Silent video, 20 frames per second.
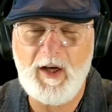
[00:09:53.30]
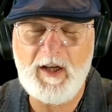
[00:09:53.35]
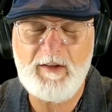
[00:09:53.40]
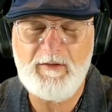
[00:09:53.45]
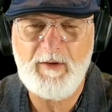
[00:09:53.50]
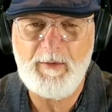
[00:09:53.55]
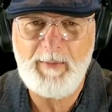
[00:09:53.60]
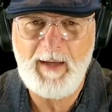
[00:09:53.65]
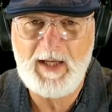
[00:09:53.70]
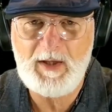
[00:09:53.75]
of the
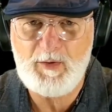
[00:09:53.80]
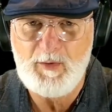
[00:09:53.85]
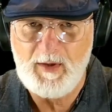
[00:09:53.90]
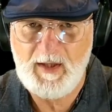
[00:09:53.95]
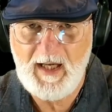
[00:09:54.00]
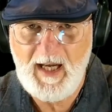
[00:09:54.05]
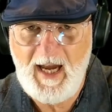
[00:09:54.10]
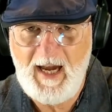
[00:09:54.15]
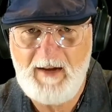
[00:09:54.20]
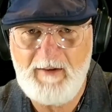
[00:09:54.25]
battery
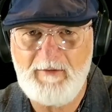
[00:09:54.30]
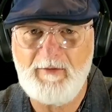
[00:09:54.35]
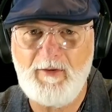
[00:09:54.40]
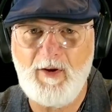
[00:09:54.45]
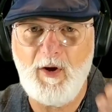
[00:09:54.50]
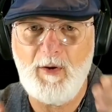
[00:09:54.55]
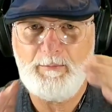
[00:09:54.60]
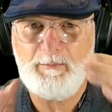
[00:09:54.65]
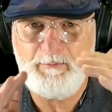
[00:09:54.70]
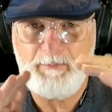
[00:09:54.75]
have
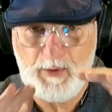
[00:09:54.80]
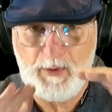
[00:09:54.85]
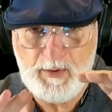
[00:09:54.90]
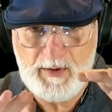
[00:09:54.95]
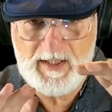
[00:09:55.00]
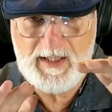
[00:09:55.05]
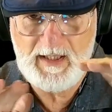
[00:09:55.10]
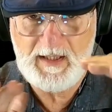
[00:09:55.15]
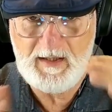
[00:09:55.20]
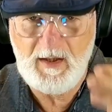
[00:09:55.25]
got built
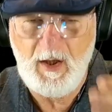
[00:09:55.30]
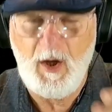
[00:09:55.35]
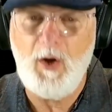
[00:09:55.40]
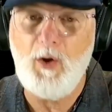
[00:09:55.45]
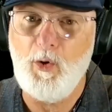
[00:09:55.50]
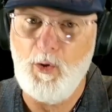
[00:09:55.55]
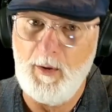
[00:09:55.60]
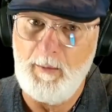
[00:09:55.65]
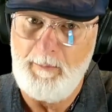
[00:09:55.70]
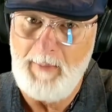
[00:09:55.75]
in, or
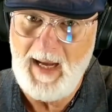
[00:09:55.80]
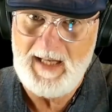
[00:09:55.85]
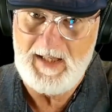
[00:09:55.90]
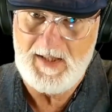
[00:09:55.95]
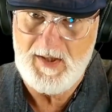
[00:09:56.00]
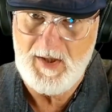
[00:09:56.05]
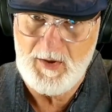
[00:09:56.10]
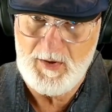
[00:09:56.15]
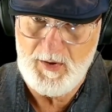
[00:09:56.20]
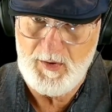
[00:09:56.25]
the base,
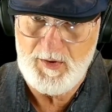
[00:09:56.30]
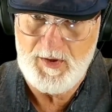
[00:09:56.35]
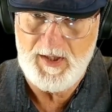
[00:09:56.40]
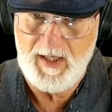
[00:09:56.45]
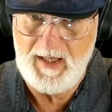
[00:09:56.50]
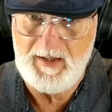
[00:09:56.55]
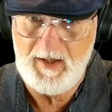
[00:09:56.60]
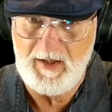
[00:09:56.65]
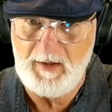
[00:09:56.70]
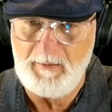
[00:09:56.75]
I should say,
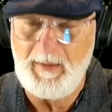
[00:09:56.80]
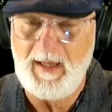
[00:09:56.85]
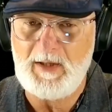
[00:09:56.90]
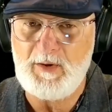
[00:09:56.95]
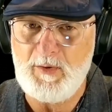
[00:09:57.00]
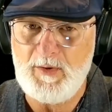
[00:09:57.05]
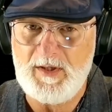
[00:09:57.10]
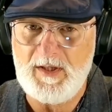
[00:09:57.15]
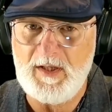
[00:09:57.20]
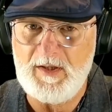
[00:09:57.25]
that the battery
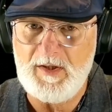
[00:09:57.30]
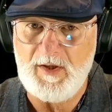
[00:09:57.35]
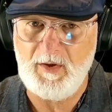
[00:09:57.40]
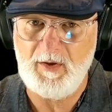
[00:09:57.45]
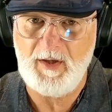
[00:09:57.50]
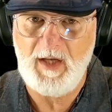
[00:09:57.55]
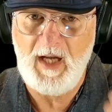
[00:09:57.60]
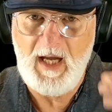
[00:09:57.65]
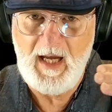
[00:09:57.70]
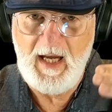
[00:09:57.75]
sits on,
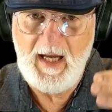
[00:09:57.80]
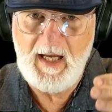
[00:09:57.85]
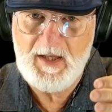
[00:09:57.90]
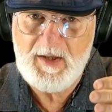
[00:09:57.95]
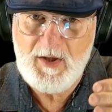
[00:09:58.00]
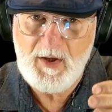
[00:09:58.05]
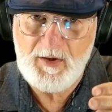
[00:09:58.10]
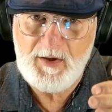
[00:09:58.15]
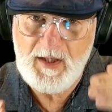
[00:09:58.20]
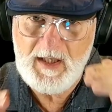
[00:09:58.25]
has
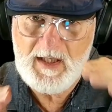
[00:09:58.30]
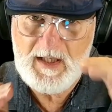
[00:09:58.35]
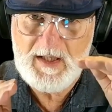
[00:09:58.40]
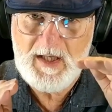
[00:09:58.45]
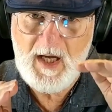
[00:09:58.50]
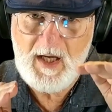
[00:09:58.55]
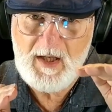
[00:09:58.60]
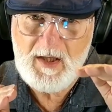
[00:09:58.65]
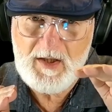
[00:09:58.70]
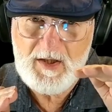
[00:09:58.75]
got these
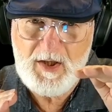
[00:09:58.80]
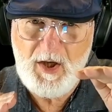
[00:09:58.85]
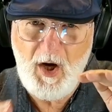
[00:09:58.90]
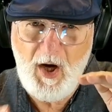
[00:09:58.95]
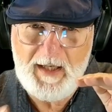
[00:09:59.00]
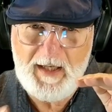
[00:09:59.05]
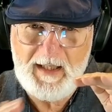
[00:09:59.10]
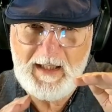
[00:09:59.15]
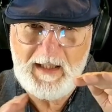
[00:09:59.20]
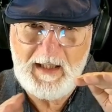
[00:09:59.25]

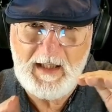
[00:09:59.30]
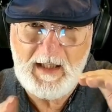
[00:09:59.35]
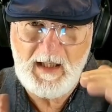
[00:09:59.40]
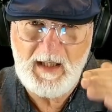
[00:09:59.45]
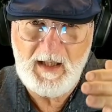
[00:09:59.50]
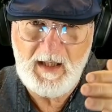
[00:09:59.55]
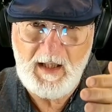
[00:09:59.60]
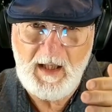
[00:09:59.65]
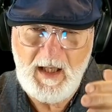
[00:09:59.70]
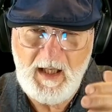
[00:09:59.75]
tiny little